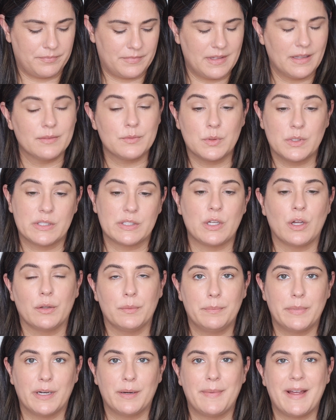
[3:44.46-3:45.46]
that's what it's
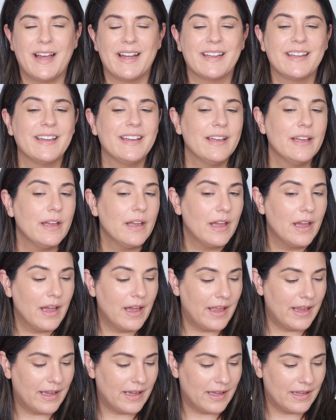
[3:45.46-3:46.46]
called, Bareback.
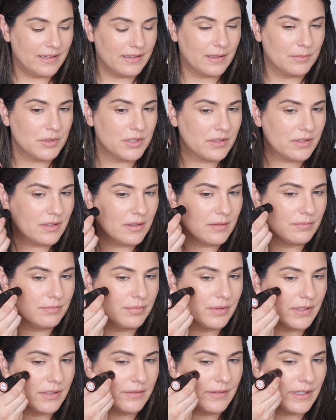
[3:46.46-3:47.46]
And I'm just gonna
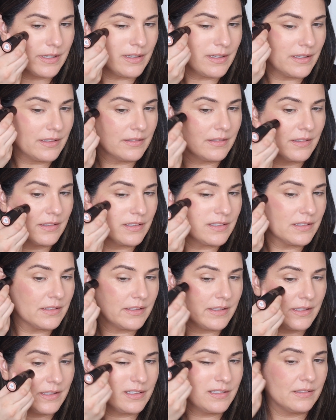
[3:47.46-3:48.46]
put it right on,
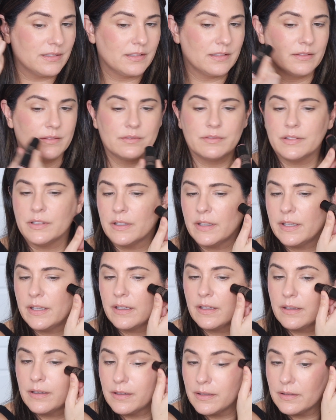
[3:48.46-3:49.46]
honestly. I don't feel
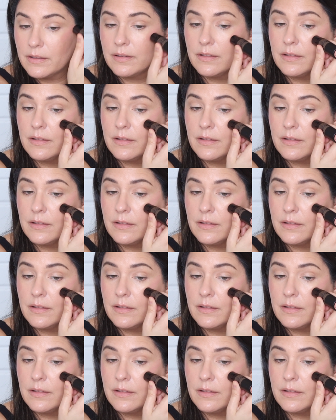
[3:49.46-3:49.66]
like